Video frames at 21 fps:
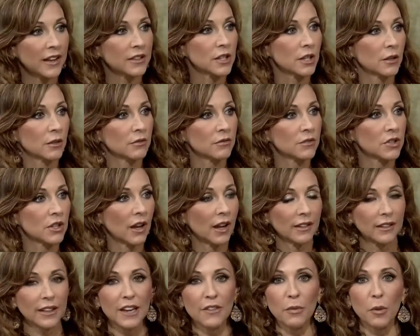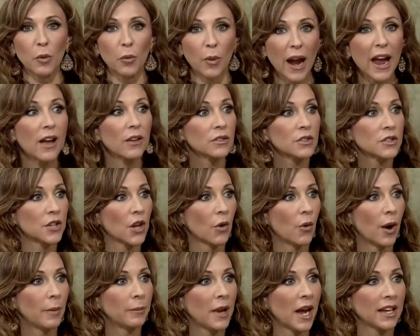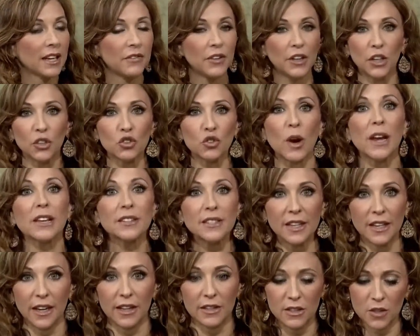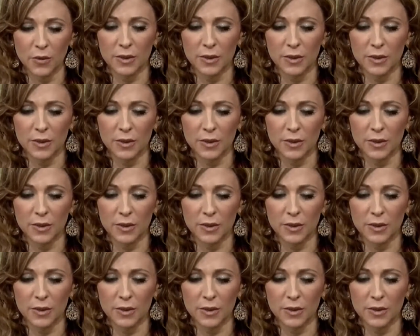to leave them around, so I'm not even addressing it.